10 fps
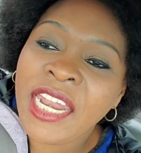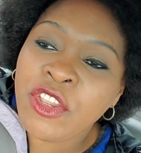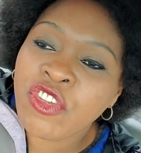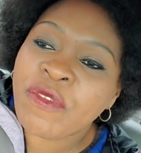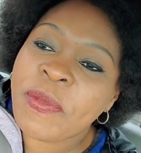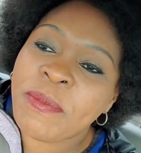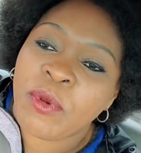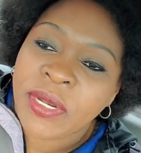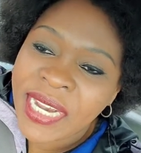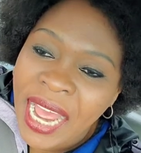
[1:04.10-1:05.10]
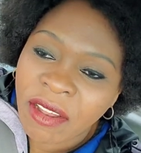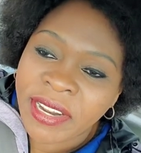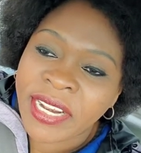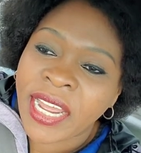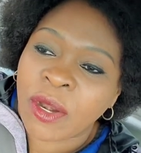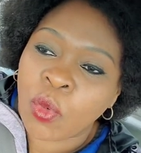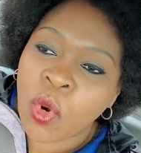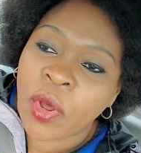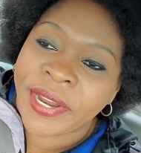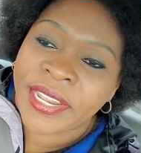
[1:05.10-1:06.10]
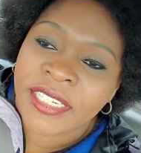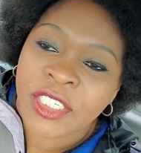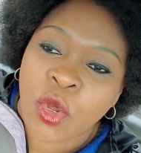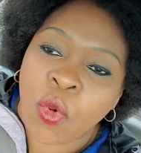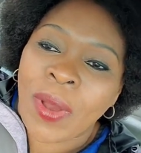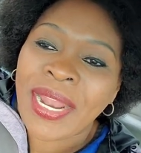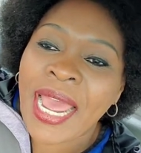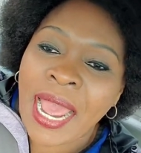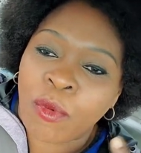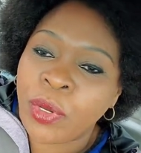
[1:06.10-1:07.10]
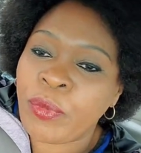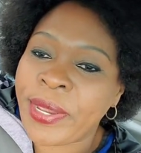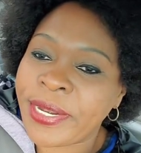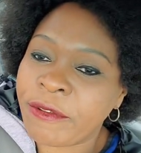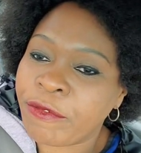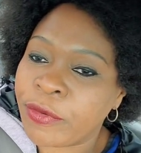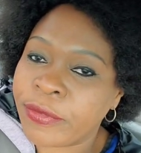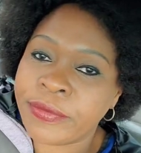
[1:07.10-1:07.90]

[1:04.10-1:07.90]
used people doubted and worried, so what are we waiting for?